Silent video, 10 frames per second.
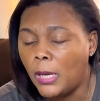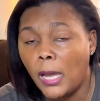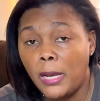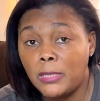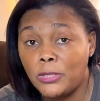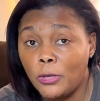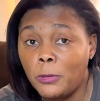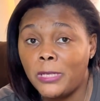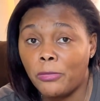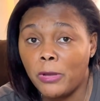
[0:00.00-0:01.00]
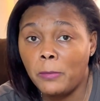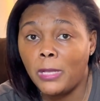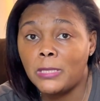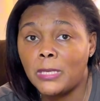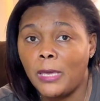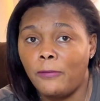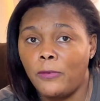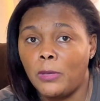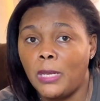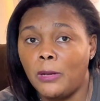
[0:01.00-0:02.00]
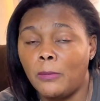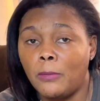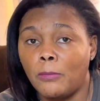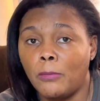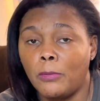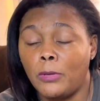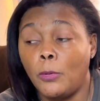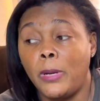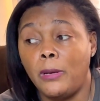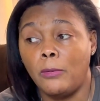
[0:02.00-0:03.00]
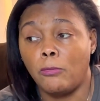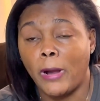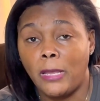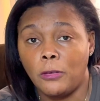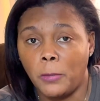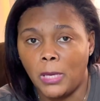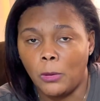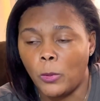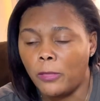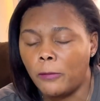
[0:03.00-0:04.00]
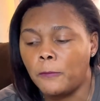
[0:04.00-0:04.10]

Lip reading: And it's doable in 3 months if you do it right to begin with.